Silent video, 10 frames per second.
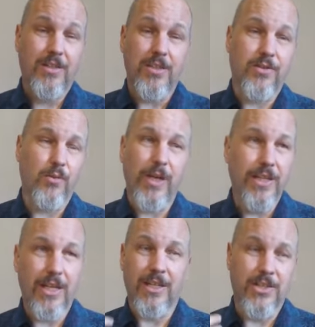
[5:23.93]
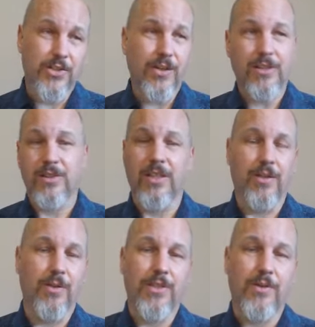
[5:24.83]
Just the way they construct
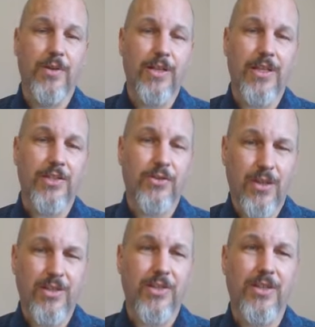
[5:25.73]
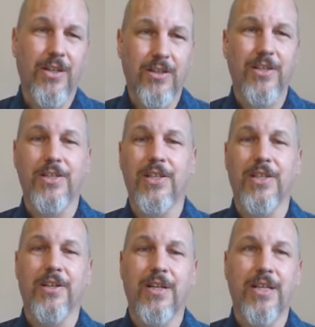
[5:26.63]
language, the way they structure knowledge
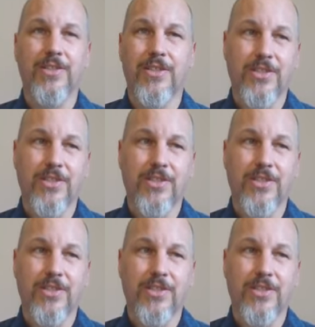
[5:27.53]
in their heads.